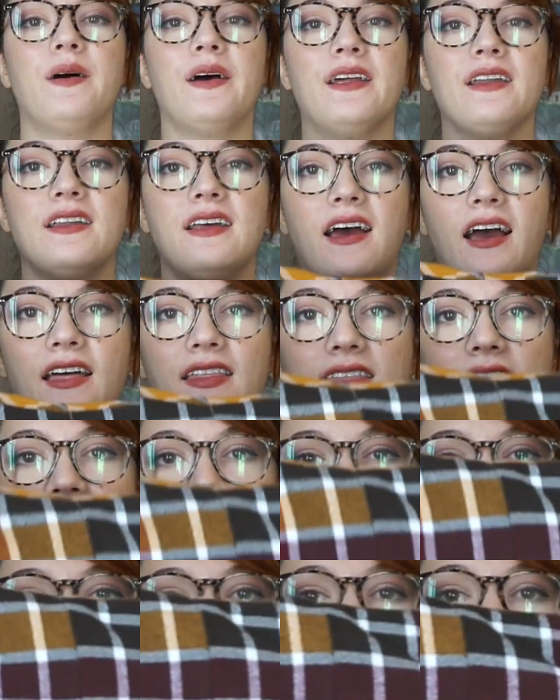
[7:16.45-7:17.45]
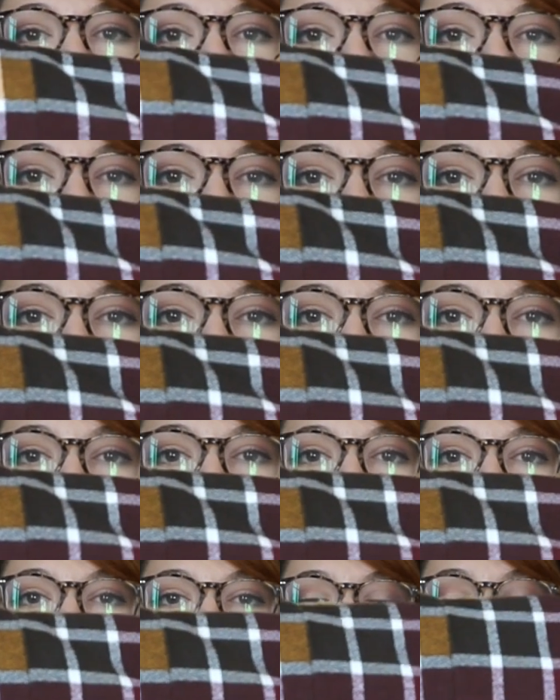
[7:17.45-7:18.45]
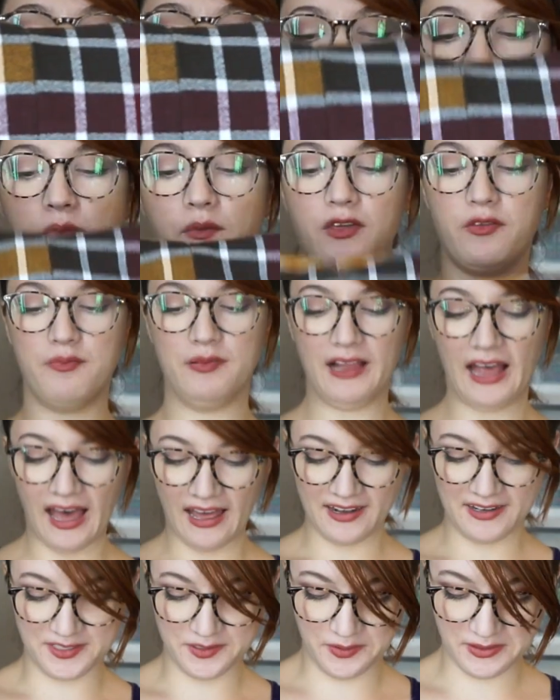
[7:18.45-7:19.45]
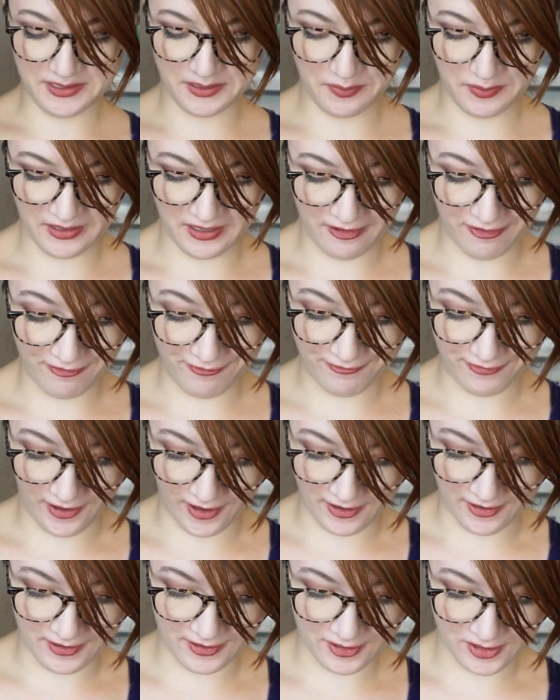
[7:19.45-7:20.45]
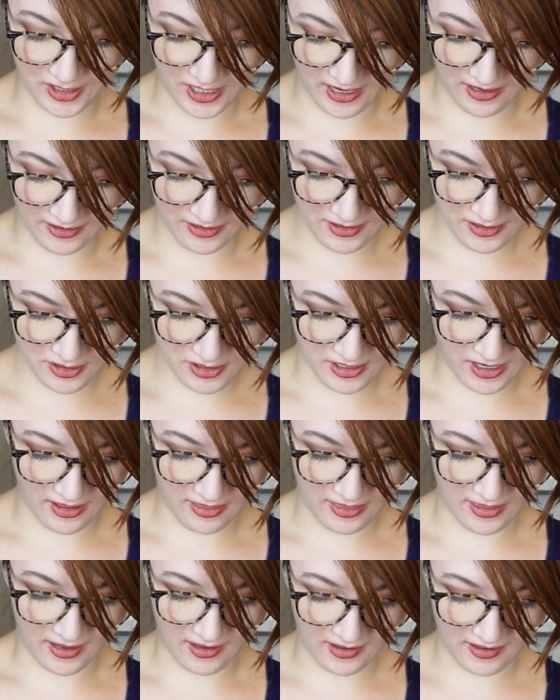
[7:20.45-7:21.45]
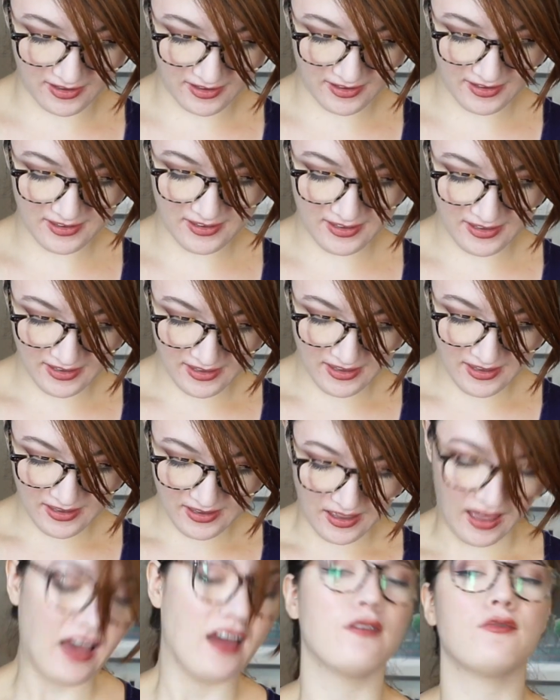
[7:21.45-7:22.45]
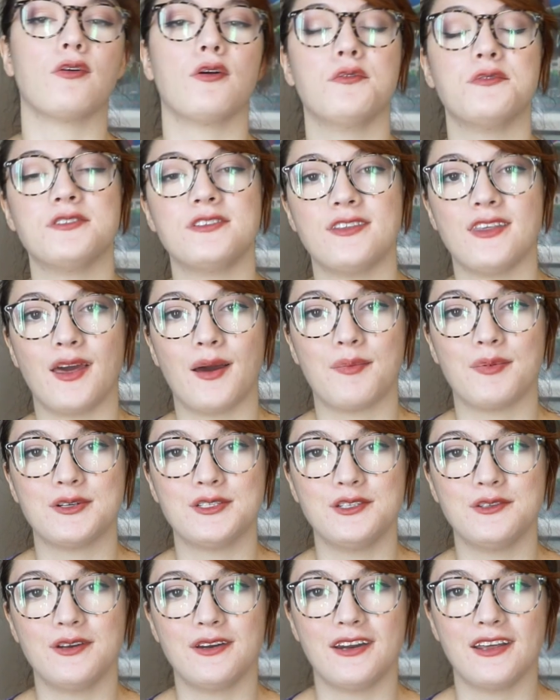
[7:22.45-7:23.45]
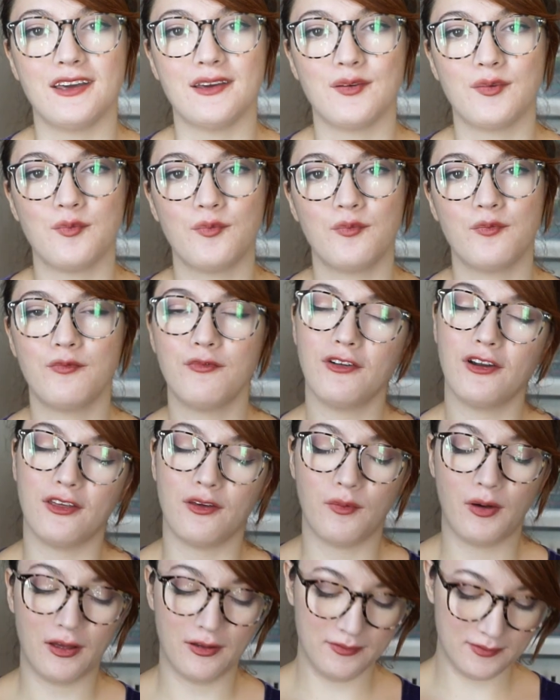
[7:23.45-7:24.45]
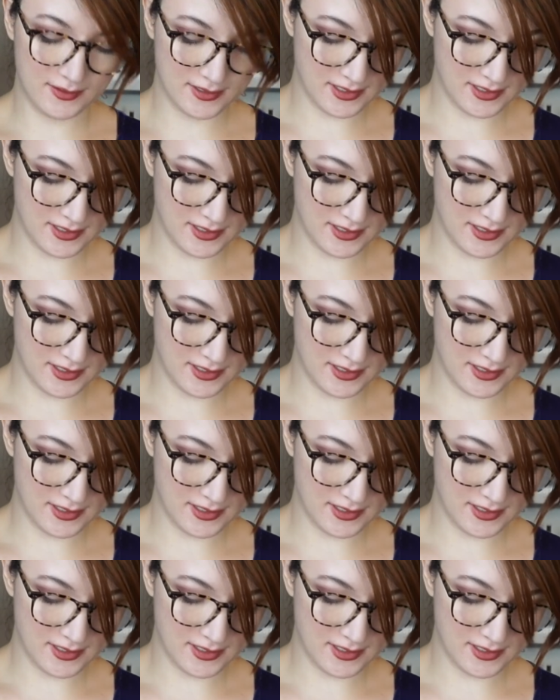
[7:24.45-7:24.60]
But I think, you know, working with plaid is always a really fun challenge, and I think I rose to the opportunity fairly well.